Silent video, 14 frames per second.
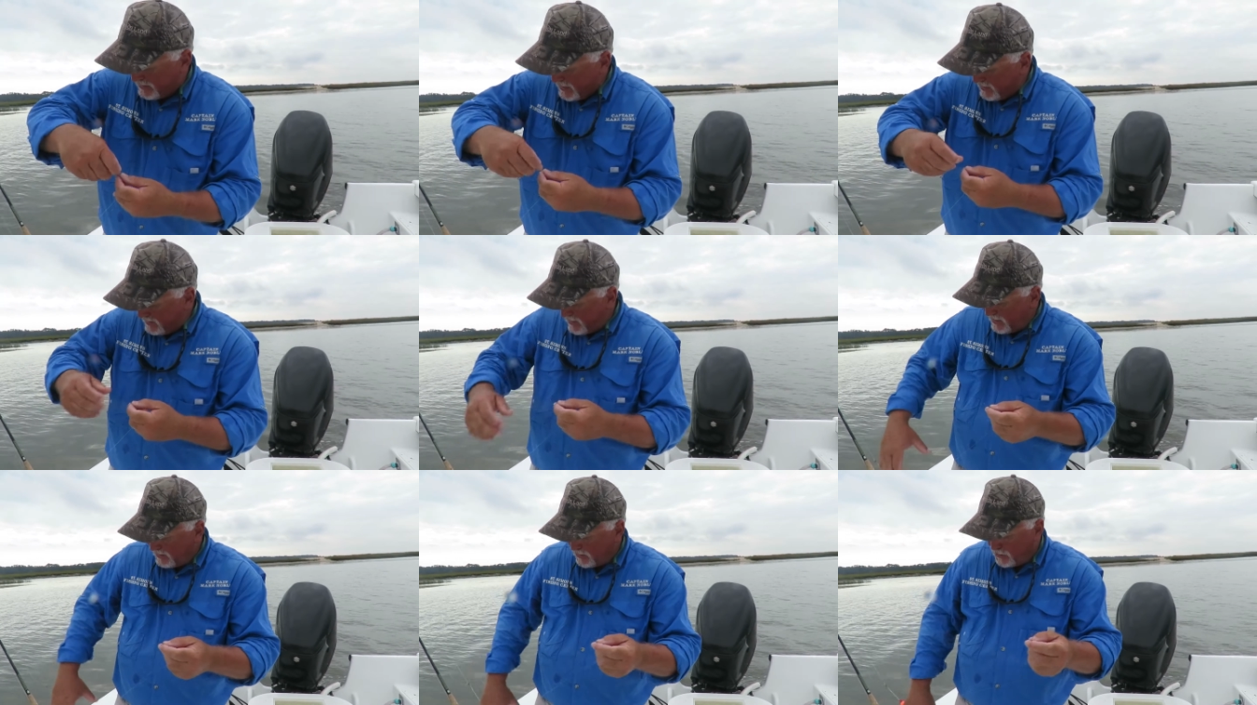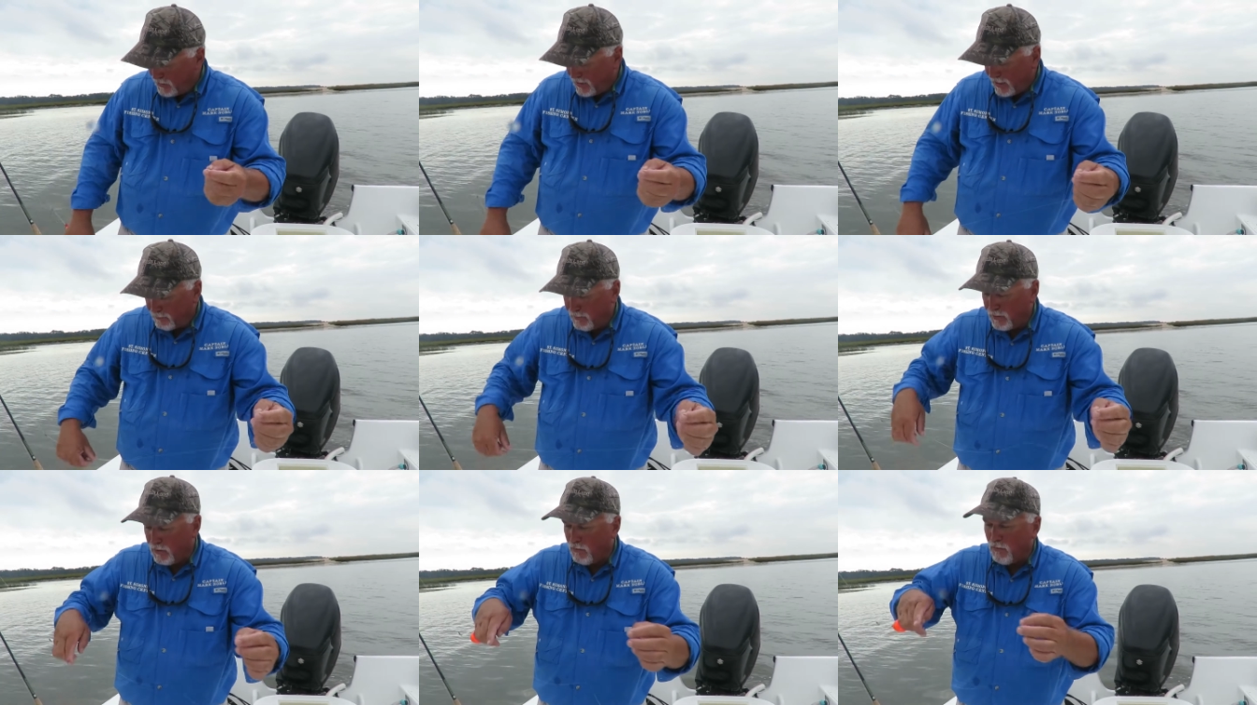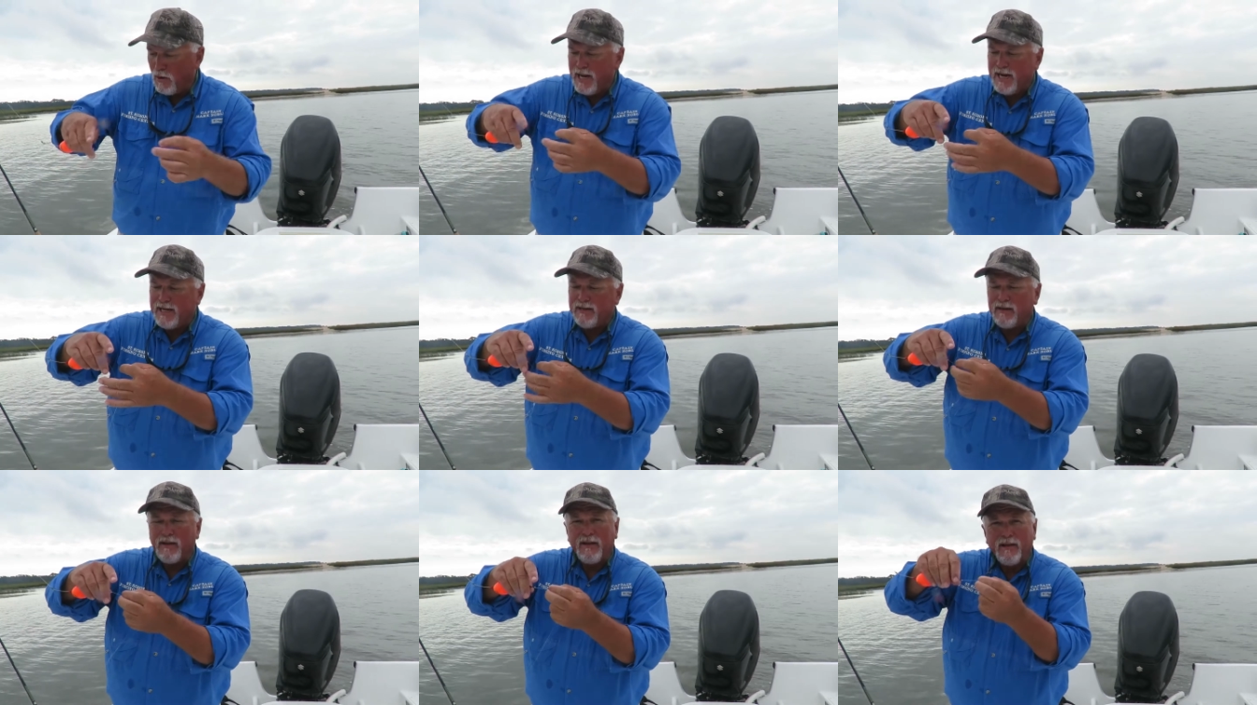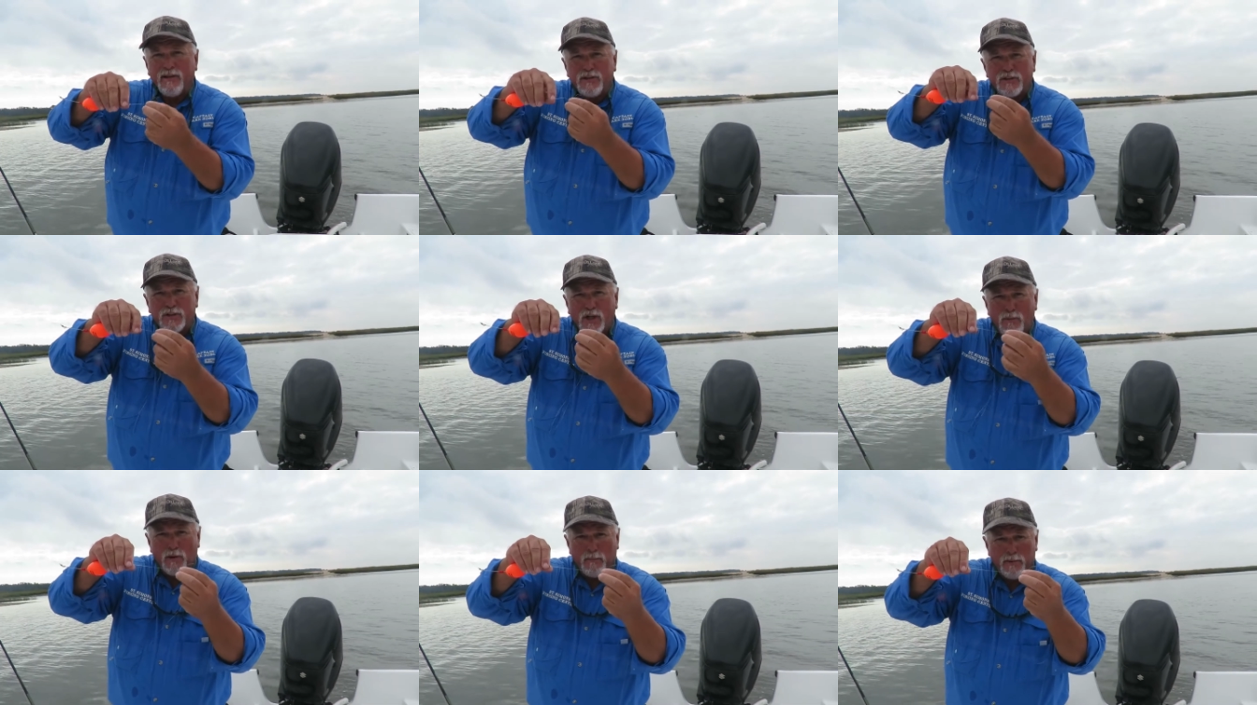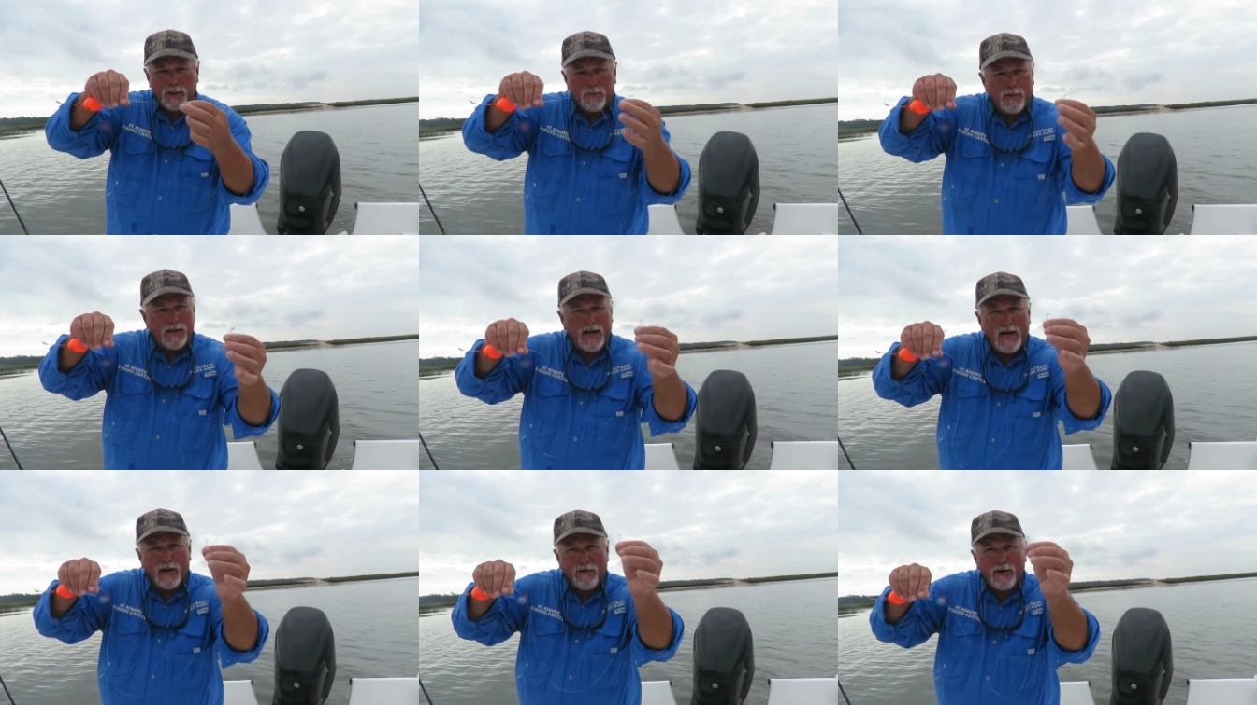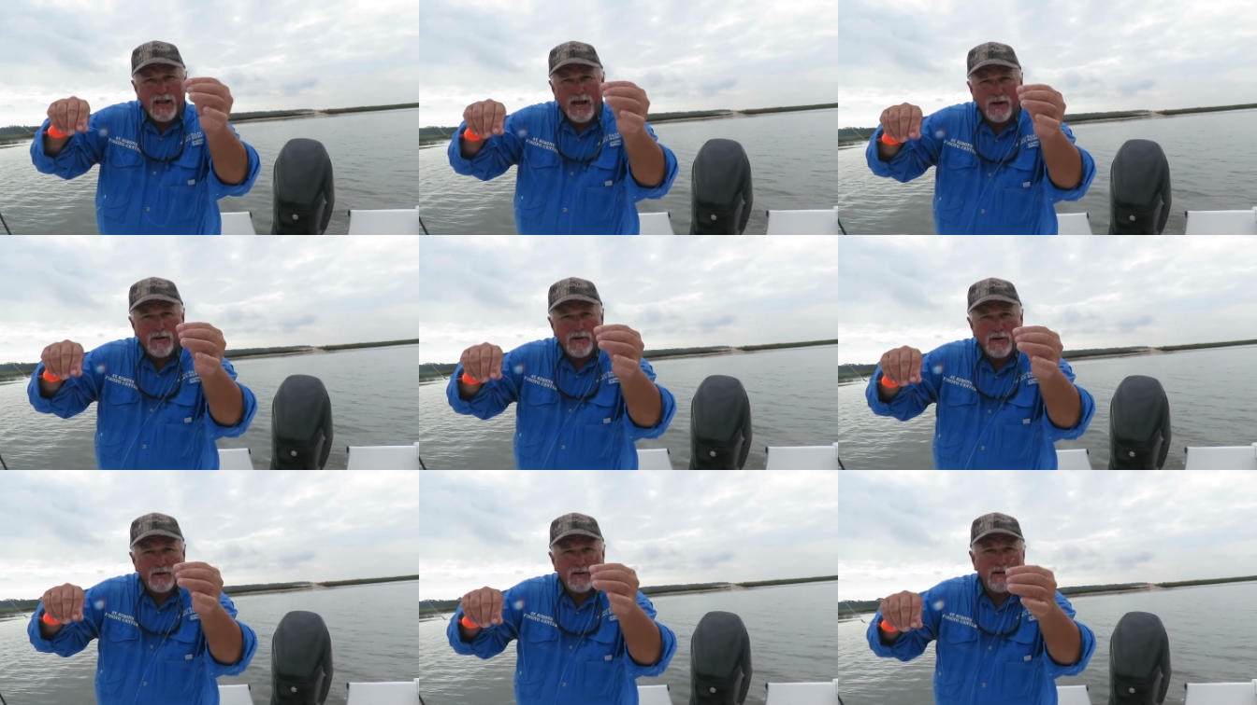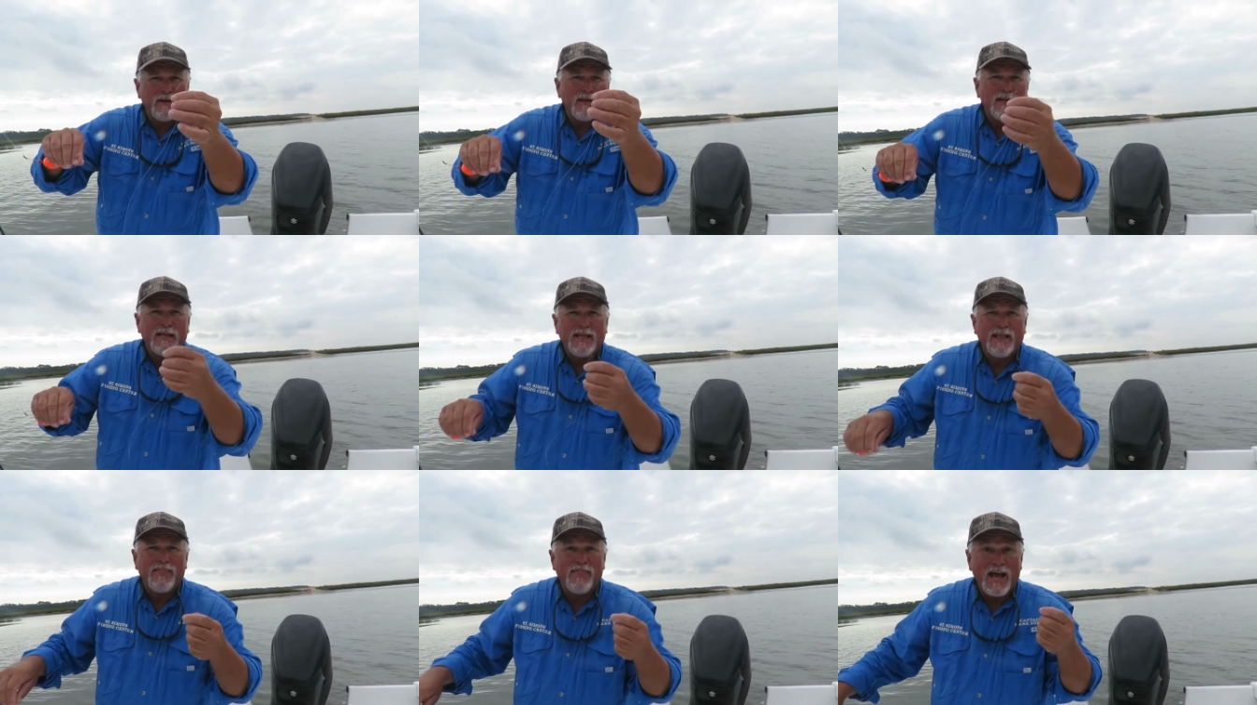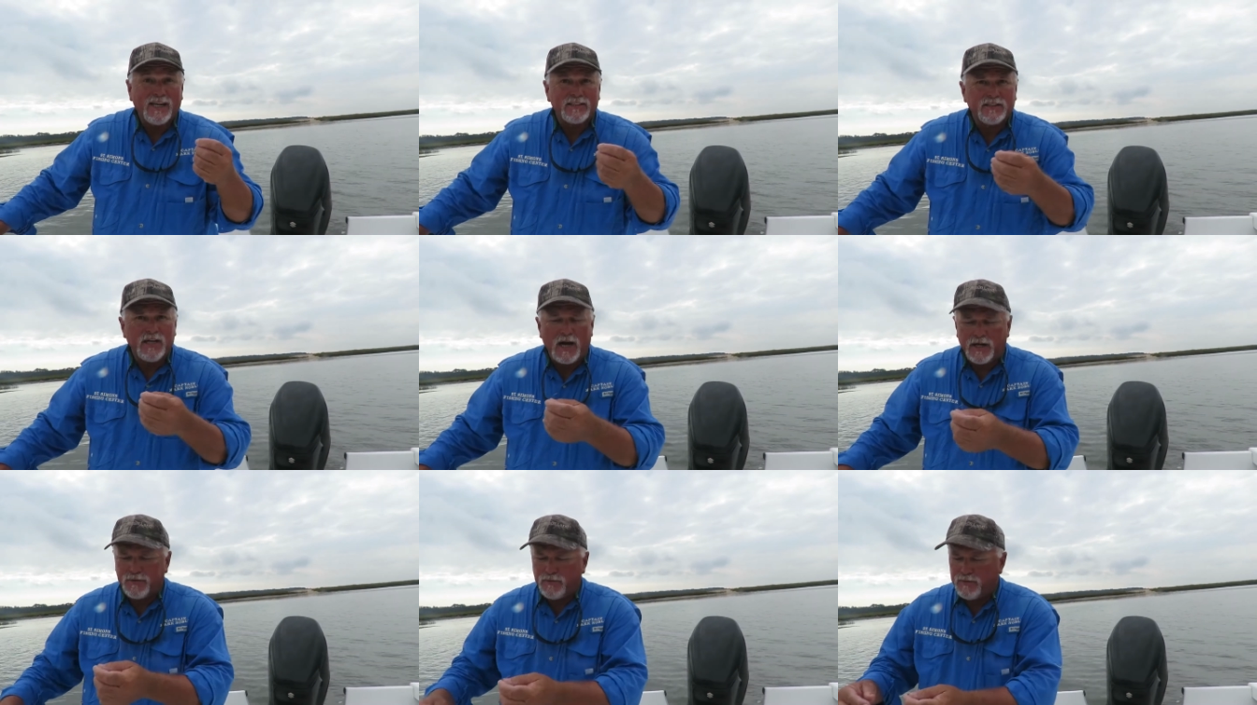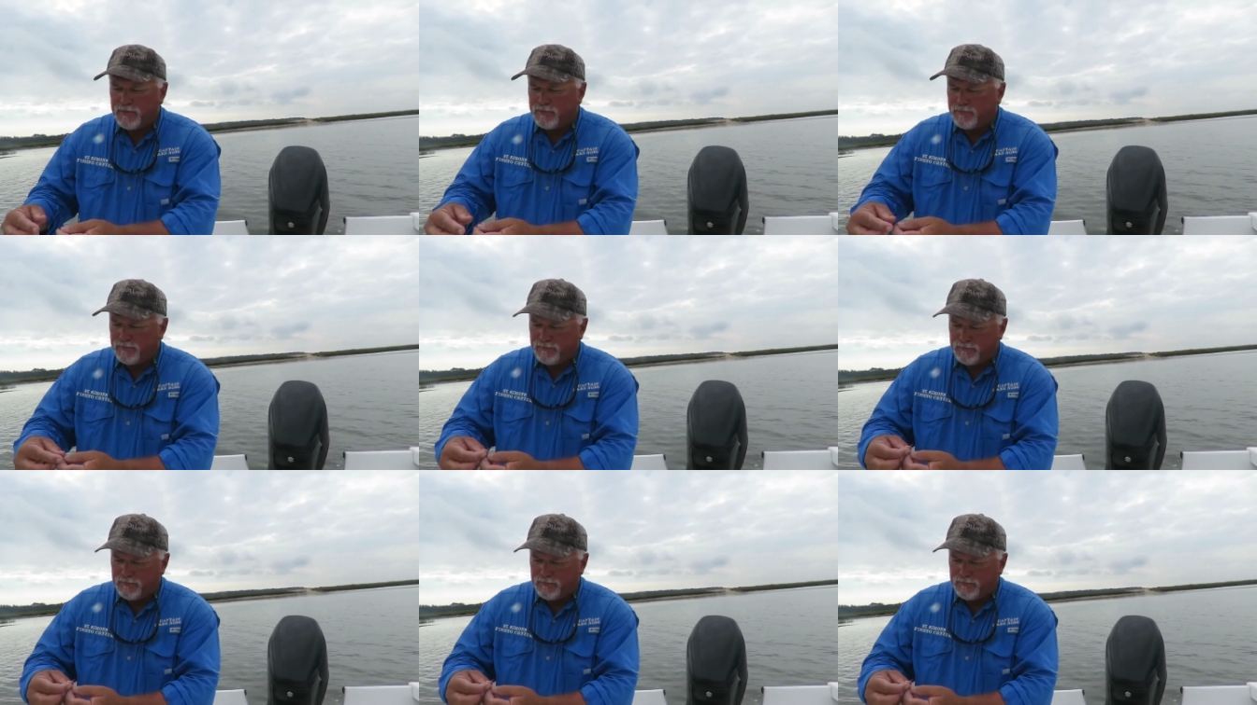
They think that you got to put a weight somewhere between here and that hook. That's not true.